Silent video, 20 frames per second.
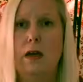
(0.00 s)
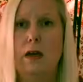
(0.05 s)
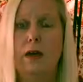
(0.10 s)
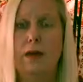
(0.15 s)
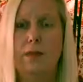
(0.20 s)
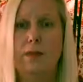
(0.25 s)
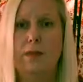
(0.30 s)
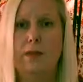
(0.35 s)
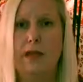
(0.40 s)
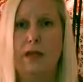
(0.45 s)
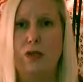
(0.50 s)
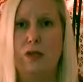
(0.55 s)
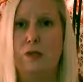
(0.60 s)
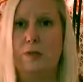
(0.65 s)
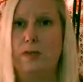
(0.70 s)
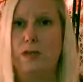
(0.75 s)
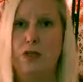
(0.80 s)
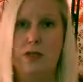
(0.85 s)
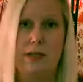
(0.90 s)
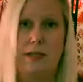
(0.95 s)
They
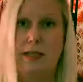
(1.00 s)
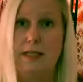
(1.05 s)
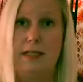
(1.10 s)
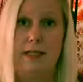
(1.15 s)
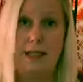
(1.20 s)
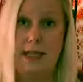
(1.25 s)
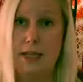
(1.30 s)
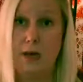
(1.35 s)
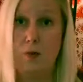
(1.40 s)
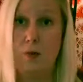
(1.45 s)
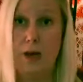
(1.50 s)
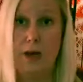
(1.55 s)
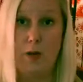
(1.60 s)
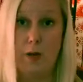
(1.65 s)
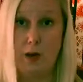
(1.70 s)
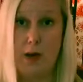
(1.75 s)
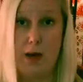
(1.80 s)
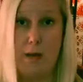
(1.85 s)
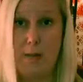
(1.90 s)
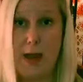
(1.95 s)
told me just to stay right
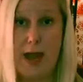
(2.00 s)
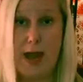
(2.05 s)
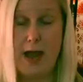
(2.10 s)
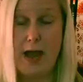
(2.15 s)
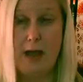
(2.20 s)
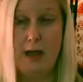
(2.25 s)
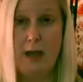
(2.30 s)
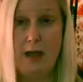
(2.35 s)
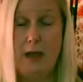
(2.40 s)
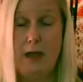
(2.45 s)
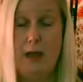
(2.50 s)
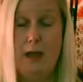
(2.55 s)
where I'm at.